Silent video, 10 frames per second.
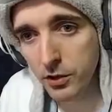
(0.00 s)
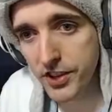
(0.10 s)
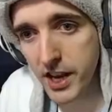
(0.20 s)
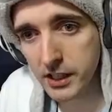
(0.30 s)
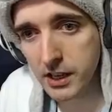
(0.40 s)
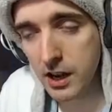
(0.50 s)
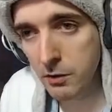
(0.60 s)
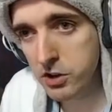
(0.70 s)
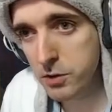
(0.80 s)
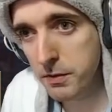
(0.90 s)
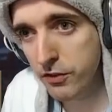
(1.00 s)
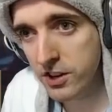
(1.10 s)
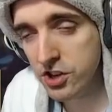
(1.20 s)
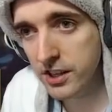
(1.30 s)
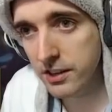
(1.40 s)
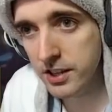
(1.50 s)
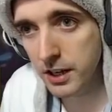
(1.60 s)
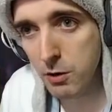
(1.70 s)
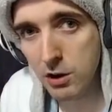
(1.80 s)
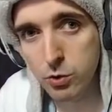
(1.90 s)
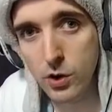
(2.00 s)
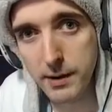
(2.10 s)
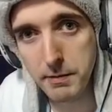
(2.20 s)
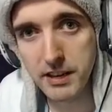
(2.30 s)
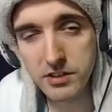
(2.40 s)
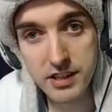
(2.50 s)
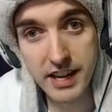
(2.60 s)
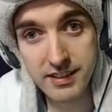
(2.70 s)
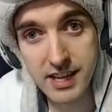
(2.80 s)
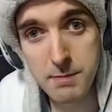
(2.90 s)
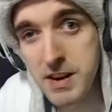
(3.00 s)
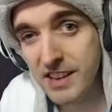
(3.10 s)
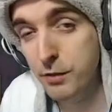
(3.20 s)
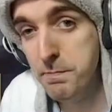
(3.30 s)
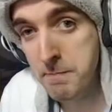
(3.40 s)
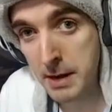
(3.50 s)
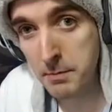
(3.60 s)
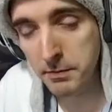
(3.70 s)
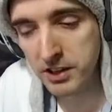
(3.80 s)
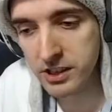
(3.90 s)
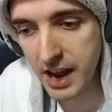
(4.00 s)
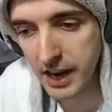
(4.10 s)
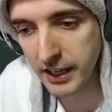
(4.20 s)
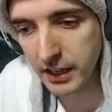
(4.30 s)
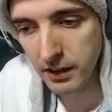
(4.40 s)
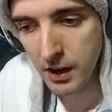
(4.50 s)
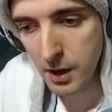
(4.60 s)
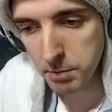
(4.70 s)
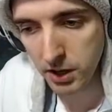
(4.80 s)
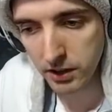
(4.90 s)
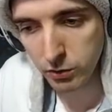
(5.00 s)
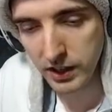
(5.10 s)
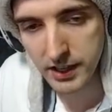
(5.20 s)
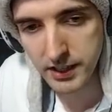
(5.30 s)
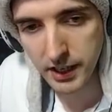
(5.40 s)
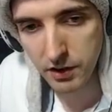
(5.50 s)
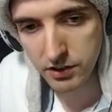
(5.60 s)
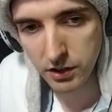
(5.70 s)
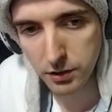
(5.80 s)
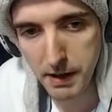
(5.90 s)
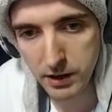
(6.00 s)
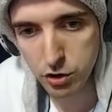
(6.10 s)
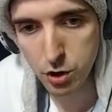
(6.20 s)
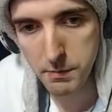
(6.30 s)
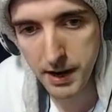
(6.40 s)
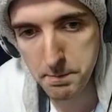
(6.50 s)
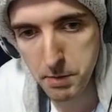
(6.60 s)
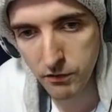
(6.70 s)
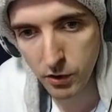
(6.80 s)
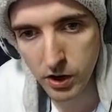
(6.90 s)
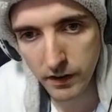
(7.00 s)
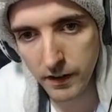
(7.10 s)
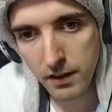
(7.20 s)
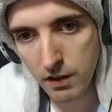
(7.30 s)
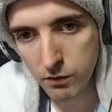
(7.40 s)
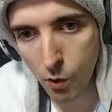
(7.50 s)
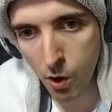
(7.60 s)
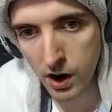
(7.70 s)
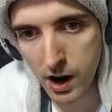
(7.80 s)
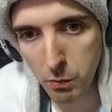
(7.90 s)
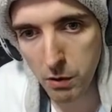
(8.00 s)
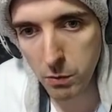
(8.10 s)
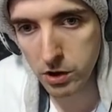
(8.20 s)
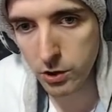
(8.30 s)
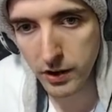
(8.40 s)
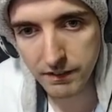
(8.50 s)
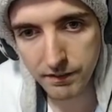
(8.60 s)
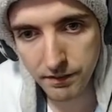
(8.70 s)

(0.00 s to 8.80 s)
take, we should be finishing this thing around 20 minutes. It takes 10 minutes minimum to stack it. Plus, we like to give ourselves about a 2-minute buffer for what we're doing.